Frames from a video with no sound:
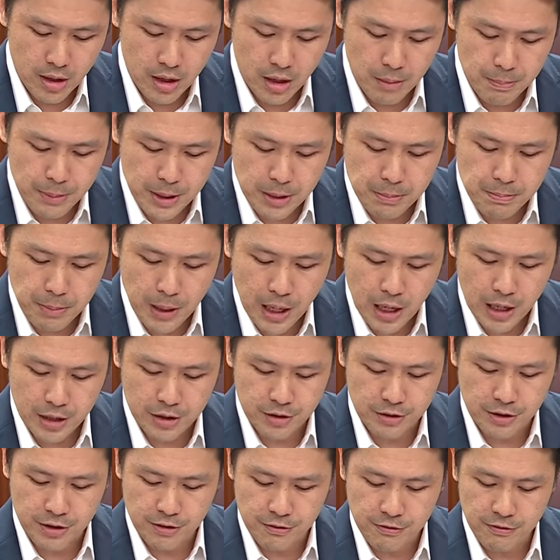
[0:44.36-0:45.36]
A big part
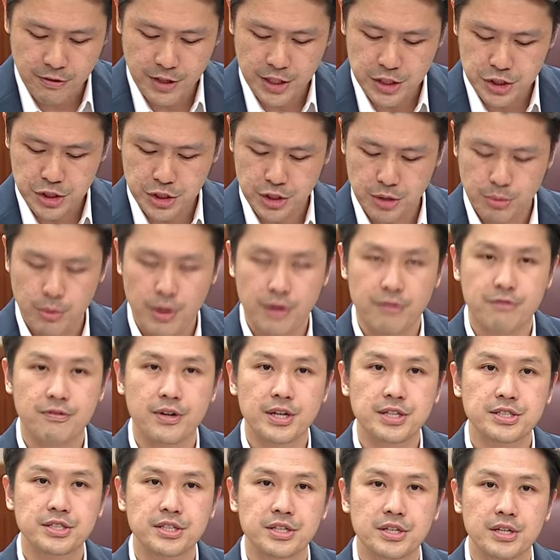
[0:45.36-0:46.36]
of the inflation that we are
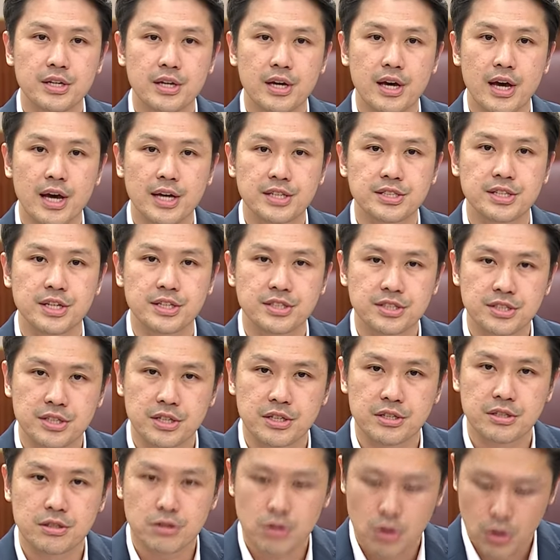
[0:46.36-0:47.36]
facing has
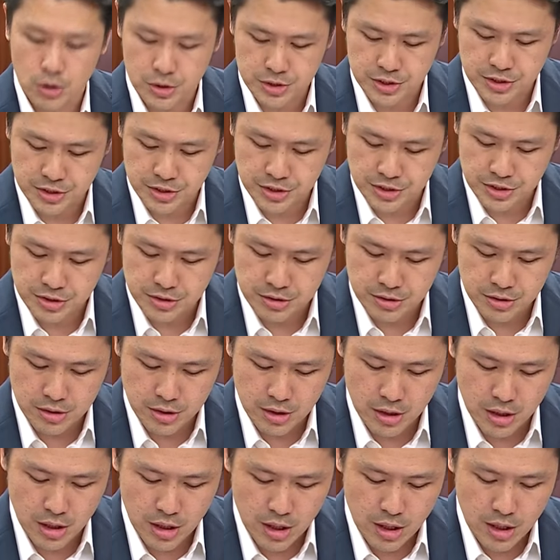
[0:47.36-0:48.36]
external causes.
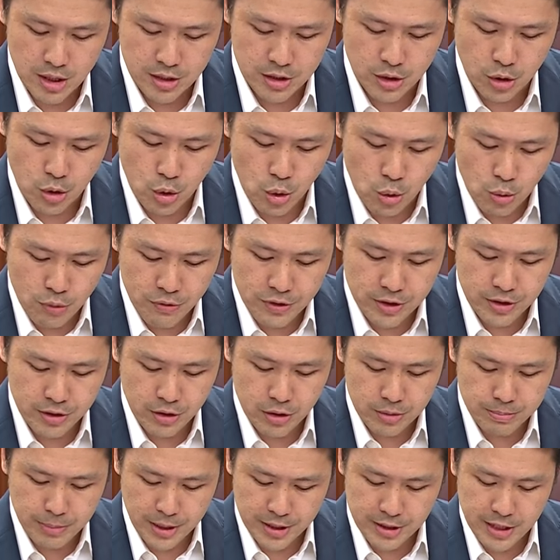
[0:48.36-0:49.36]
The COVID
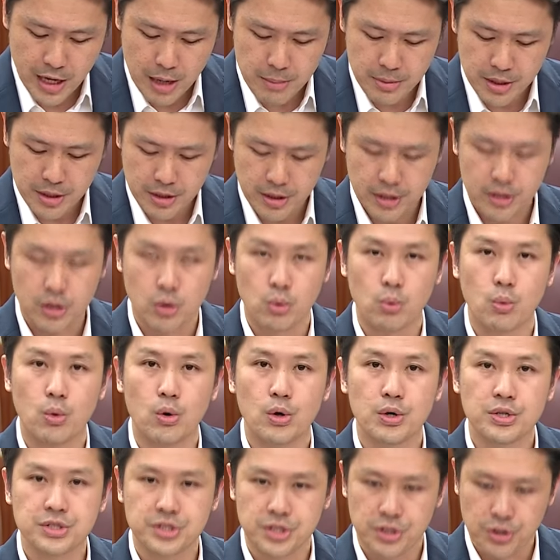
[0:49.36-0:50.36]
pandemic and the
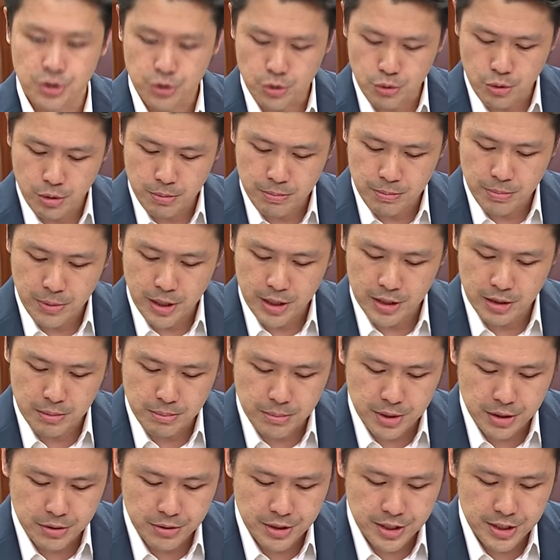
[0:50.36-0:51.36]
wars in Europe and the
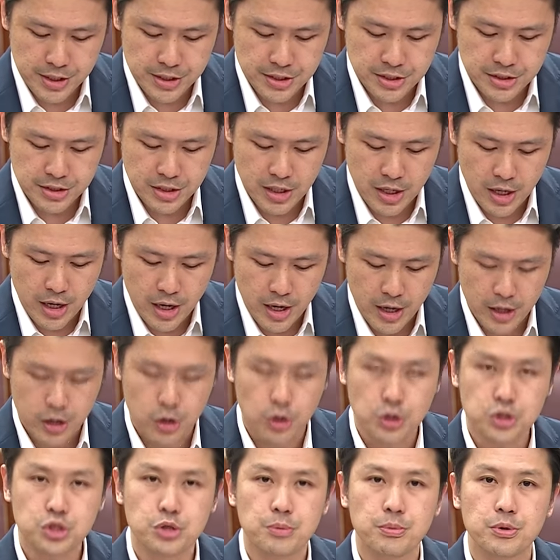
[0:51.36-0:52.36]
Middle East have
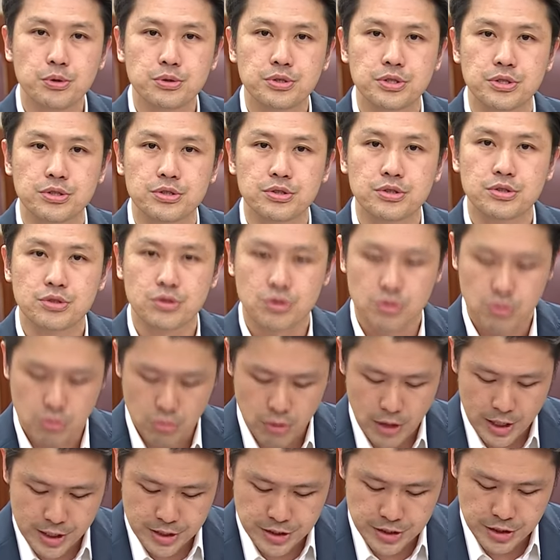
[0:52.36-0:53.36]
contributed to
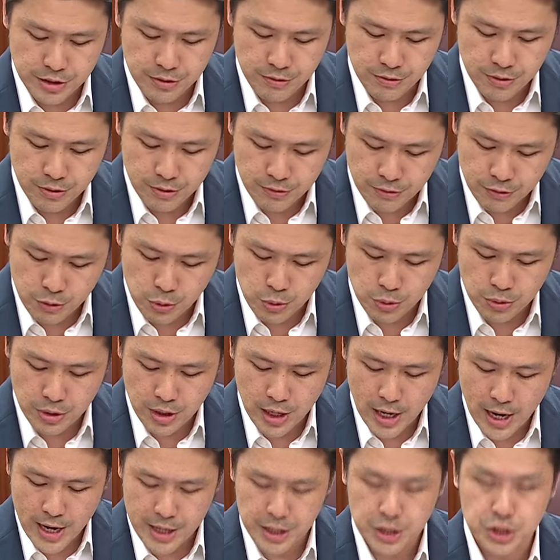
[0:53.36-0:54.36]
rising food,
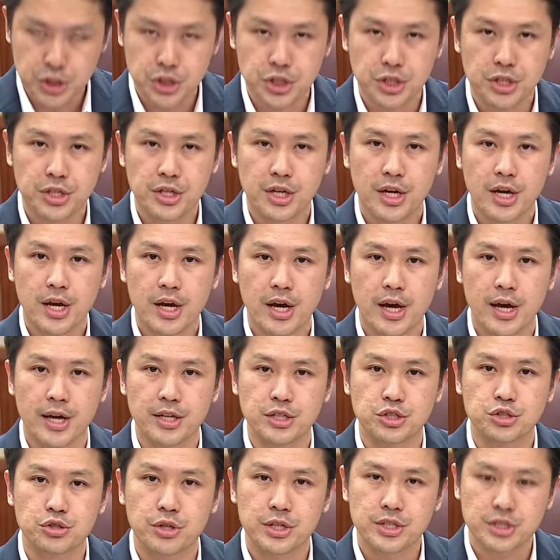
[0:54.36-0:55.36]
energy,
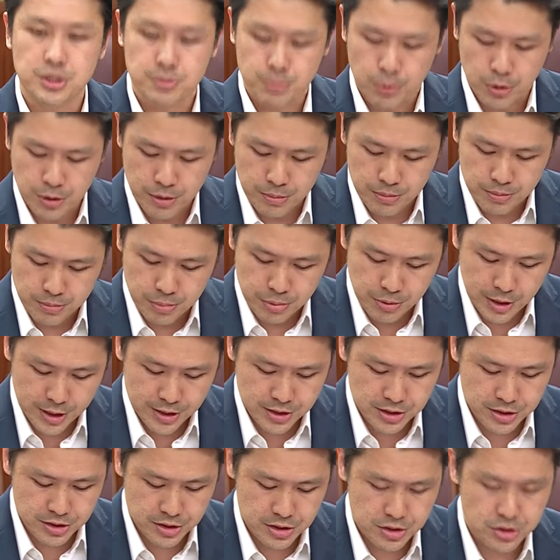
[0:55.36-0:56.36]
and transport
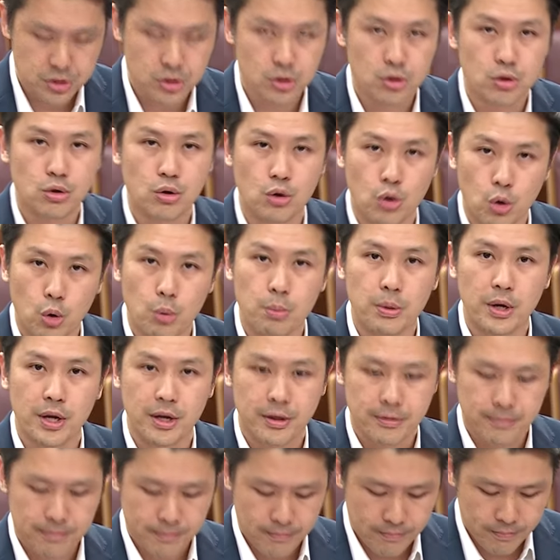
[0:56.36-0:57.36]
prices globally.
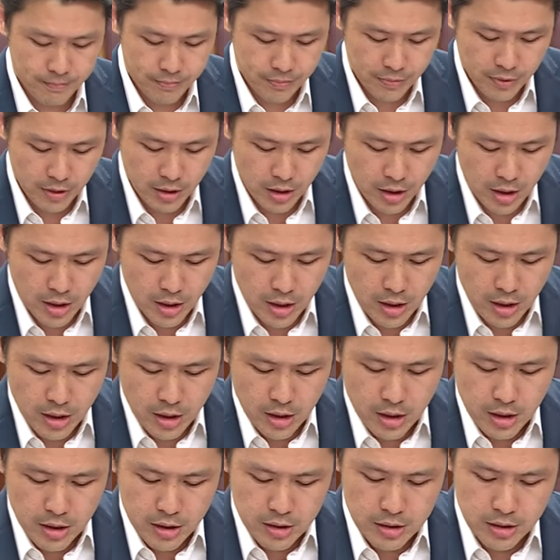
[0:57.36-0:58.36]

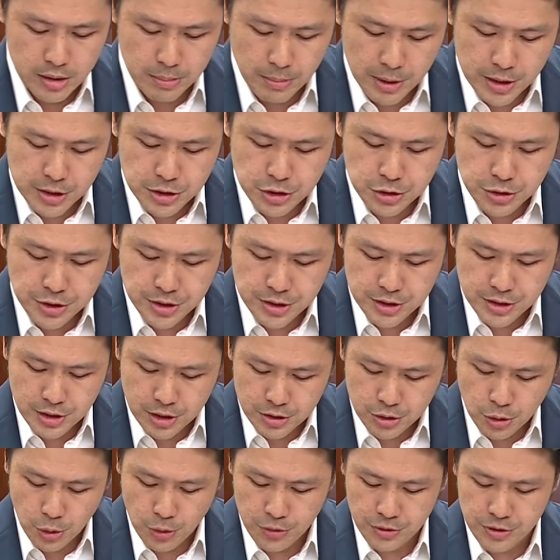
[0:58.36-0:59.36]
The Monetary
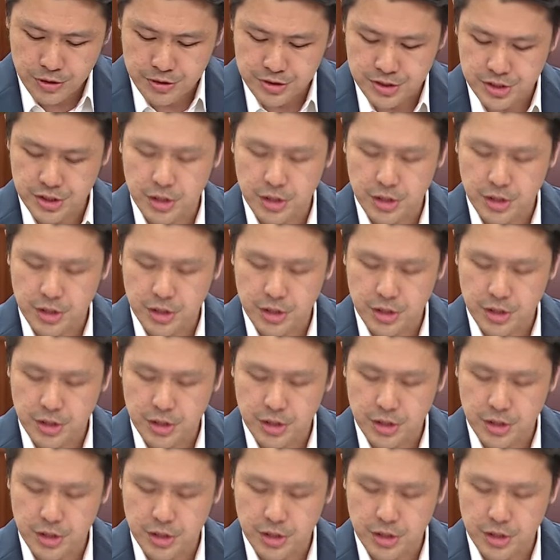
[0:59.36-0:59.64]
Authority of